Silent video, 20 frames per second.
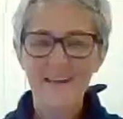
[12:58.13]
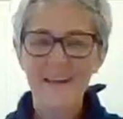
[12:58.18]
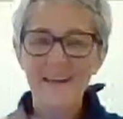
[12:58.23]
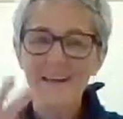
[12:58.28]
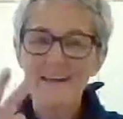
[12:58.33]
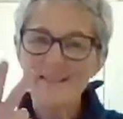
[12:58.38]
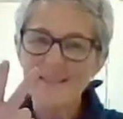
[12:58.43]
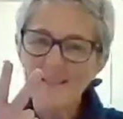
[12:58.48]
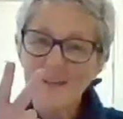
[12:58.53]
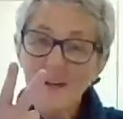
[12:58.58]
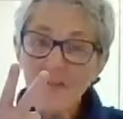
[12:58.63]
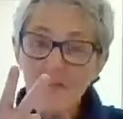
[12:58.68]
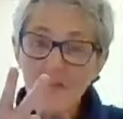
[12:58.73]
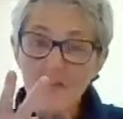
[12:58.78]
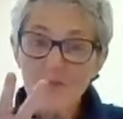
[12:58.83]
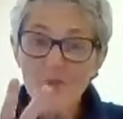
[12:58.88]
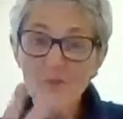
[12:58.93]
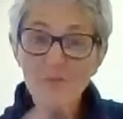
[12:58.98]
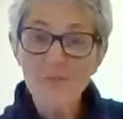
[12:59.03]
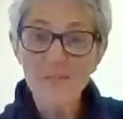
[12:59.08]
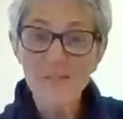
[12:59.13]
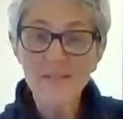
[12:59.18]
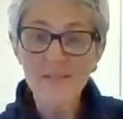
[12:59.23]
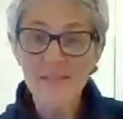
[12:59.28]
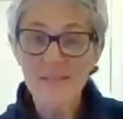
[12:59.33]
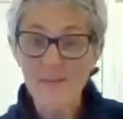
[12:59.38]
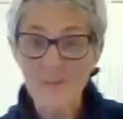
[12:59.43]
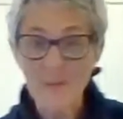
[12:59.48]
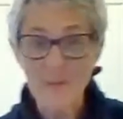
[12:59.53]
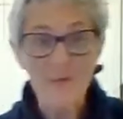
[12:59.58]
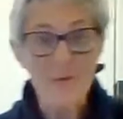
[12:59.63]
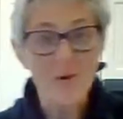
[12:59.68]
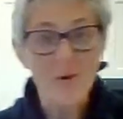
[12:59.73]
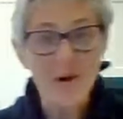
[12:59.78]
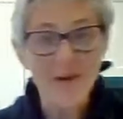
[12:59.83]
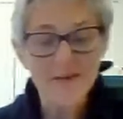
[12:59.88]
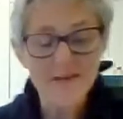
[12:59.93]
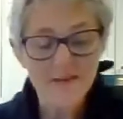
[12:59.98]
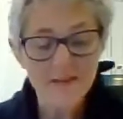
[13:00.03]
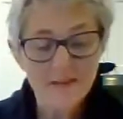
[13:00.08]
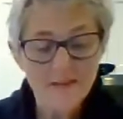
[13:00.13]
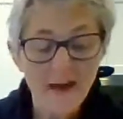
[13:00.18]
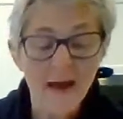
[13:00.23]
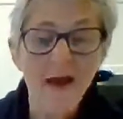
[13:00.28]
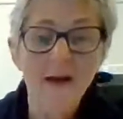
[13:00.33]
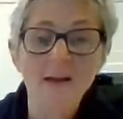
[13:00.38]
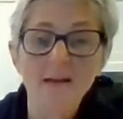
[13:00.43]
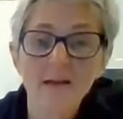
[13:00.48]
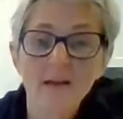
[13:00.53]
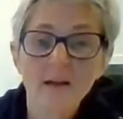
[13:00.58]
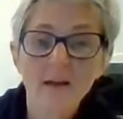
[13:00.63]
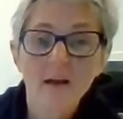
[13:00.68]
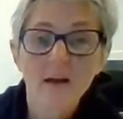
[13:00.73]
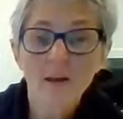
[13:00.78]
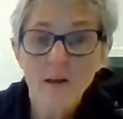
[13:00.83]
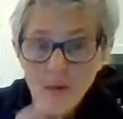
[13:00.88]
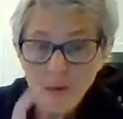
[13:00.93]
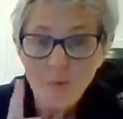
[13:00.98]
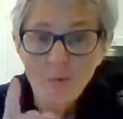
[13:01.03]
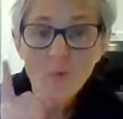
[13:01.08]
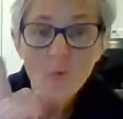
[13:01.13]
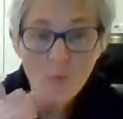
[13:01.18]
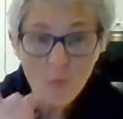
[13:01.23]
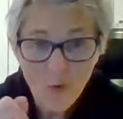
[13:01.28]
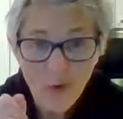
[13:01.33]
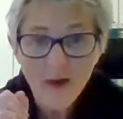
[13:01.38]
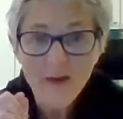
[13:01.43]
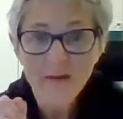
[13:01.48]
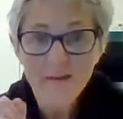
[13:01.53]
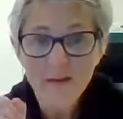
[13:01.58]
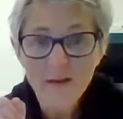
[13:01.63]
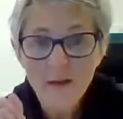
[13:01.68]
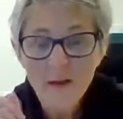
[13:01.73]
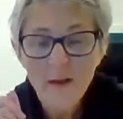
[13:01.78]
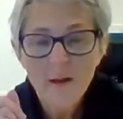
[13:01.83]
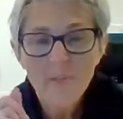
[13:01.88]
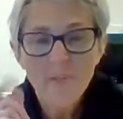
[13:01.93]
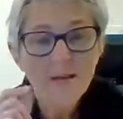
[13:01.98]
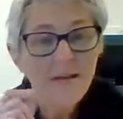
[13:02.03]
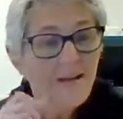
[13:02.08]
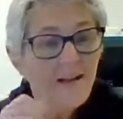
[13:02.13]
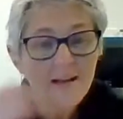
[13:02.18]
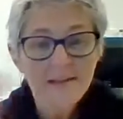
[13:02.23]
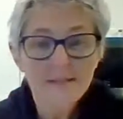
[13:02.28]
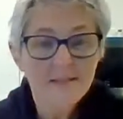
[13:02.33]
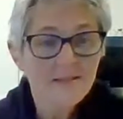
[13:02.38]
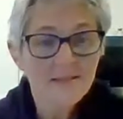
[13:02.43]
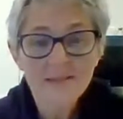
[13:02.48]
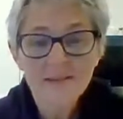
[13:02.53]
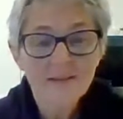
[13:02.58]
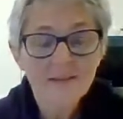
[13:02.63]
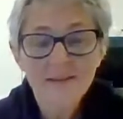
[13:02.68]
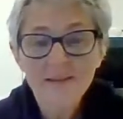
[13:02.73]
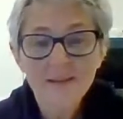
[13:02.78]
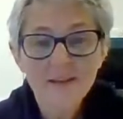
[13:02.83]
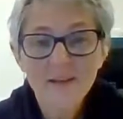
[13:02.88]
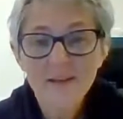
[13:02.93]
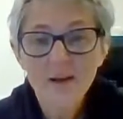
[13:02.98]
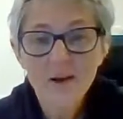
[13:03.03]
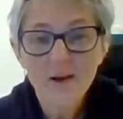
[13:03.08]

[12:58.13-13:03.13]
And I did that for two reasons, people. I did that. Number one, because, you